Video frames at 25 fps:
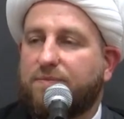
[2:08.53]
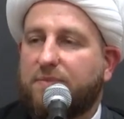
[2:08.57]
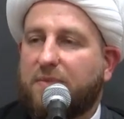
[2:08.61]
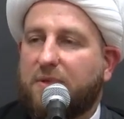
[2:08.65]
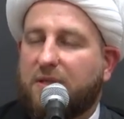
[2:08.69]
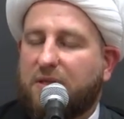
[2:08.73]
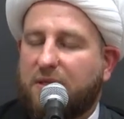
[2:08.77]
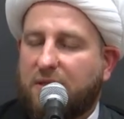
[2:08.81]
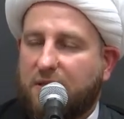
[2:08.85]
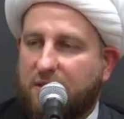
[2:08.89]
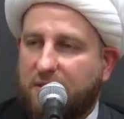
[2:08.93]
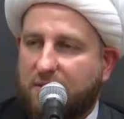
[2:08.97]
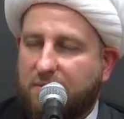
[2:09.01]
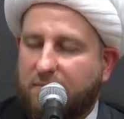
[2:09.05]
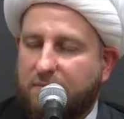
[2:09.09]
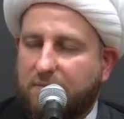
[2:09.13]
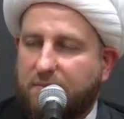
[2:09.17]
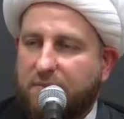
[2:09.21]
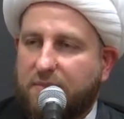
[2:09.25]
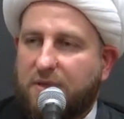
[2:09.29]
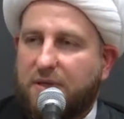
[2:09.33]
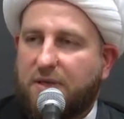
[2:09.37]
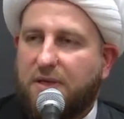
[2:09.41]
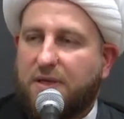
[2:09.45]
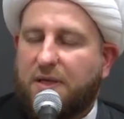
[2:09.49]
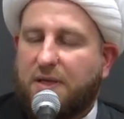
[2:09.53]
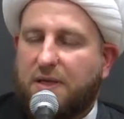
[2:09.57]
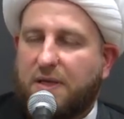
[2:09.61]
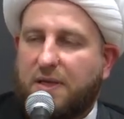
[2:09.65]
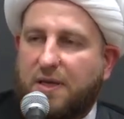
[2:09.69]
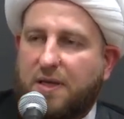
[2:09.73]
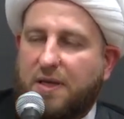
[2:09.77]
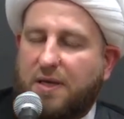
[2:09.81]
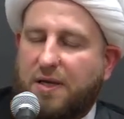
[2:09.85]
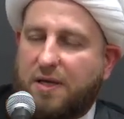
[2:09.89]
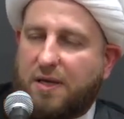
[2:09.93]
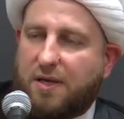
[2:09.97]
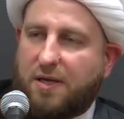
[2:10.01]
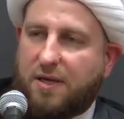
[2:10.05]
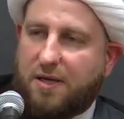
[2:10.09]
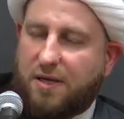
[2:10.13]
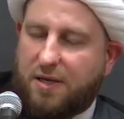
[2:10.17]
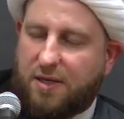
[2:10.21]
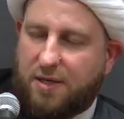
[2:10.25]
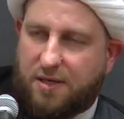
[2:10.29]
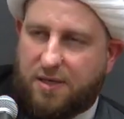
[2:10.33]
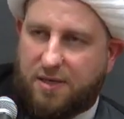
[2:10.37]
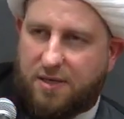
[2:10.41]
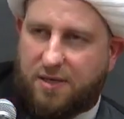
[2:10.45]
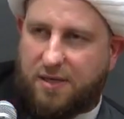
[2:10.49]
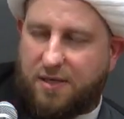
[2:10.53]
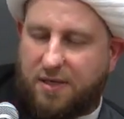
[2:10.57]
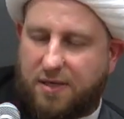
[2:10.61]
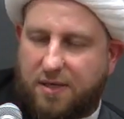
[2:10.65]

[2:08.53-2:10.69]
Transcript: No one is speaking in this clip.